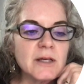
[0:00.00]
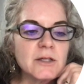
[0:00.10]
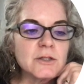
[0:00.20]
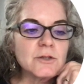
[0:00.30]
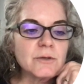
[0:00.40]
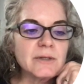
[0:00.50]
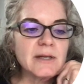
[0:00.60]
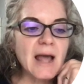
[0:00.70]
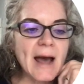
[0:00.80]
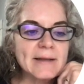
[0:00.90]
certain
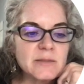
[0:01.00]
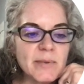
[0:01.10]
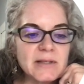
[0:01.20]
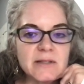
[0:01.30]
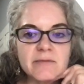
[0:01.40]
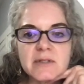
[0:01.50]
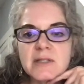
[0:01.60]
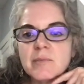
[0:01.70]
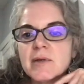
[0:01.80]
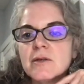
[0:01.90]
aspects of the
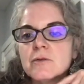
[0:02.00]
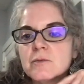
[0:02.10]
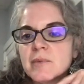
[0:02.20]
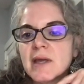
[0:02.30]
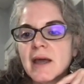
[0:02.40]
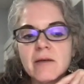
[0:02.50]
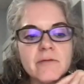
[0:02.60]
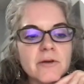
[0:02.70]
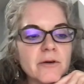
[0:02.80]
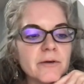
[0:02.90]
CPU's
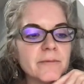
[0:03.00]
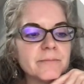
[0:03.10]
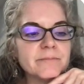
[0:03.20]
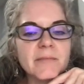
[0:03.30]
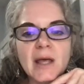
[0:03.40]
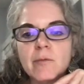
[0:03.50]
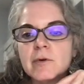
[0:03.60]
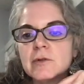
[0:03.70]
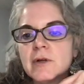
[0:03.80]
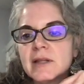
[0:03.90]
behavior. And
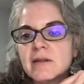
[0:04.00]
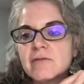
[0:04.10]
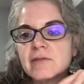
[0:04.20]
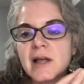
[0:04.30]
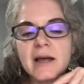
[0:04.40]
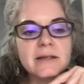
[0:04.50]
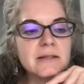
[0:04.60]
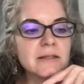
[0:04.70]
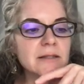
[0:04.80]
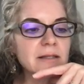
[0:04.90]
we'll look at the
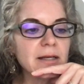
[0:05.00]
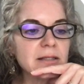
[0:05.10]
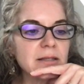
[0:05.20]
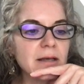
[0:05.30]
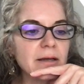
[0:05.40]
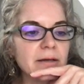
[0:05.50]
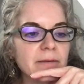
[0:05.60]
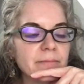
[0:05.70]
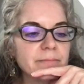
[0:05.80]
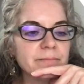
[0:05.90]
flags in the next slide.
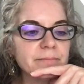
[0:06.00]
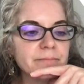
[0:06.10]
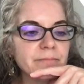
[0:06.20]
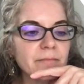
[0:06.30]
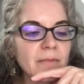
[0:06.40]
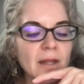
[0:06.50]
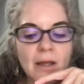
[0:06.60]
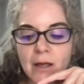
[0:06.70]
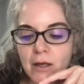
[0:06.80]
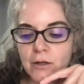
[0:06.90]

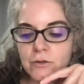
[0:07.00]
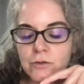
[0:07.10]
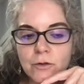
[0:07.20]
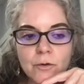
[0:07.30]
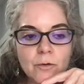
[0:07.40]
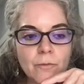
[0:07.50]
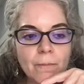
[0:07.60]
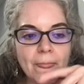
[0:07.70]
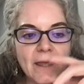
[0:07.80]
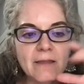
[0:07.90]
So
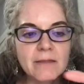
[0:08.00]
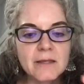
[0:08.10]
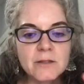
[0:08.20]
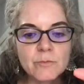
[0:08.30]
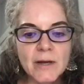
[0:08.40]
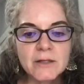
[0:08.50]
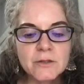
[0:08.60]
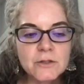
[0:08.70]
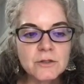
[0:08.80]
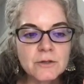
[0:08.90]
in this
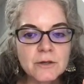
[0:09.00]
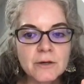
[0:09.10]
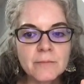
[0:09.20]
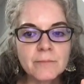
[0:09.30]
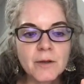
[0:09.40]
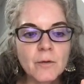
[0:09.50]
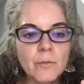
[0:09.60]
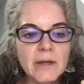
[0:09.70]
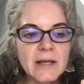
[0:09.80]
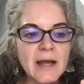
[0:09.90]
register,
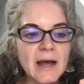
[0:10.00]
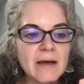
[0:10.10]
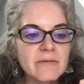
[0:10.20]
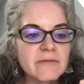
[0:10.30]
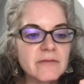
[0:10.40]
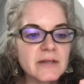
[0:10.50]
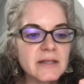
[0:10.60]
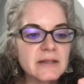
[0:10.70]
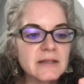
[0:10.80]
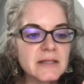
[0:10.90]
we can have
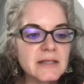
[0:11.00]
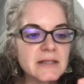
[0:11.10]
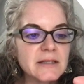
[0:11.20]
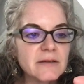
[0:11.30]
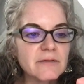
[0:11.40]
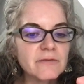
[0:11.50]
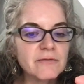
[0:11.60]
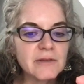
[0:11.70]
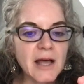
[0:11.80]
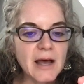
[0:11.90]
these
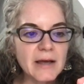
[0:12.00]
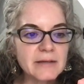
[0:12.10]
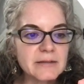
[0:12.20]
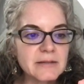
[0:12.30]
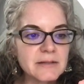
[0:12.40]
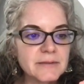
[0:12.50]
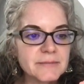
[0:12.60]
flags.